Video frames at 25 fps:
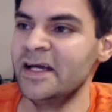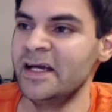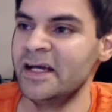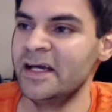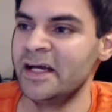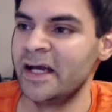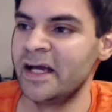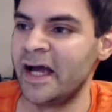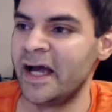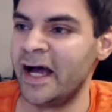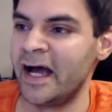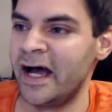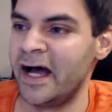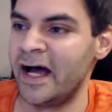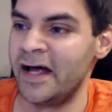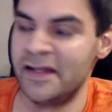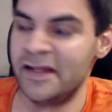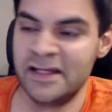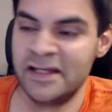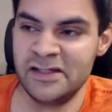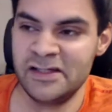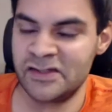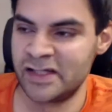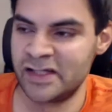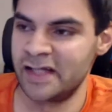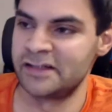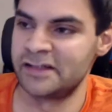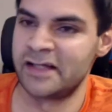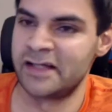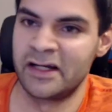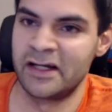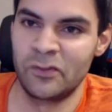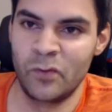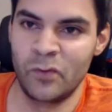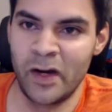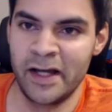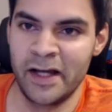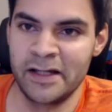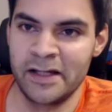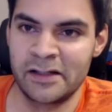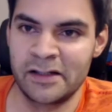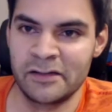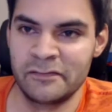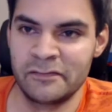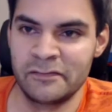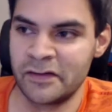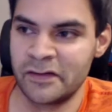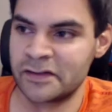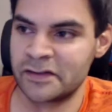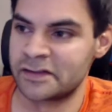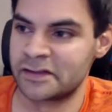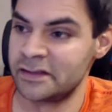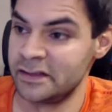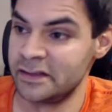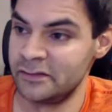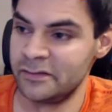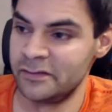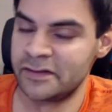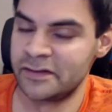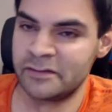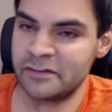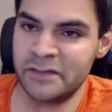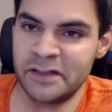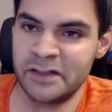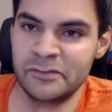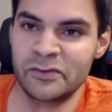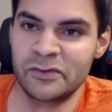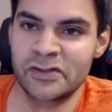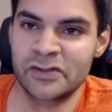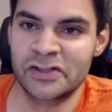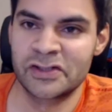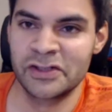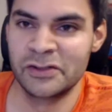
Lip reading: And then you take that away, conversely, with a minimal shoe,